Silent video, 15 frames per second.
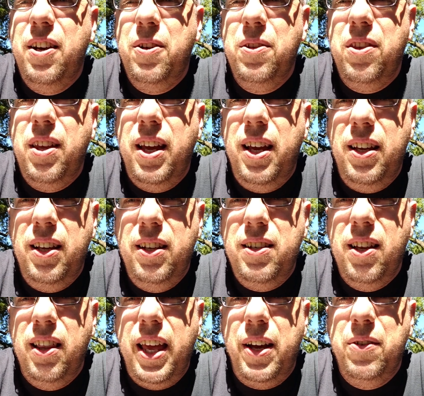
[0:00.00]
note thing
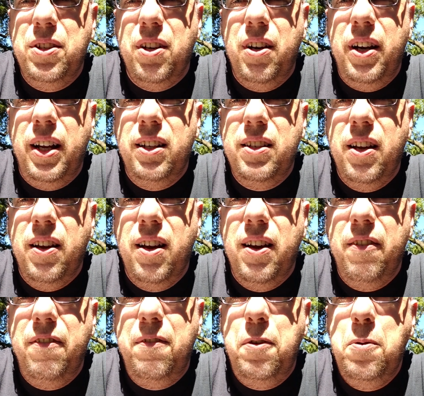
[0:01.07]
to language learning until a
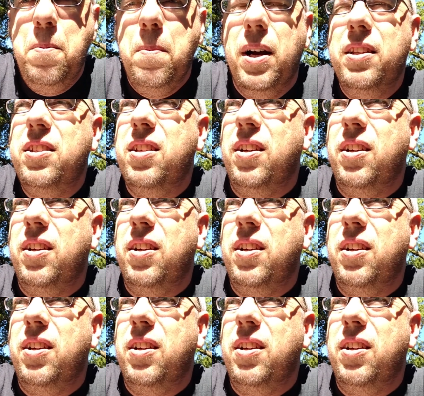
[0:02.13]
few months